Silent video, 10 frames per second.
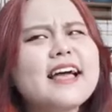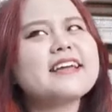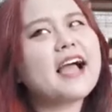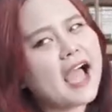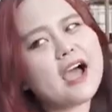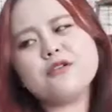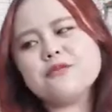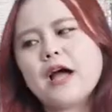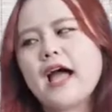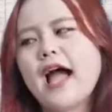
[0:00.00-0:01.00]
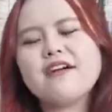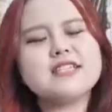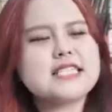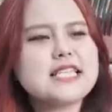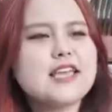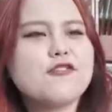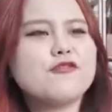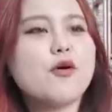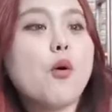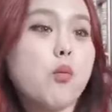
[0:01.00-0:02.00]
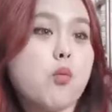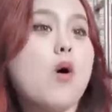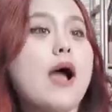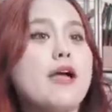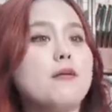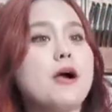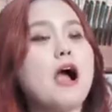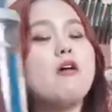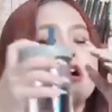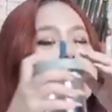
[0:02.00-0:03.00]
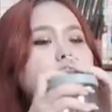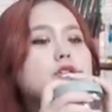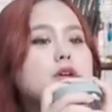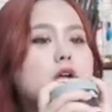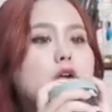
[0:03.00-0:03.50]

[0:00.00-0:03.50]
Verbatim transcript: like I haven't seen you for a while. But how are you?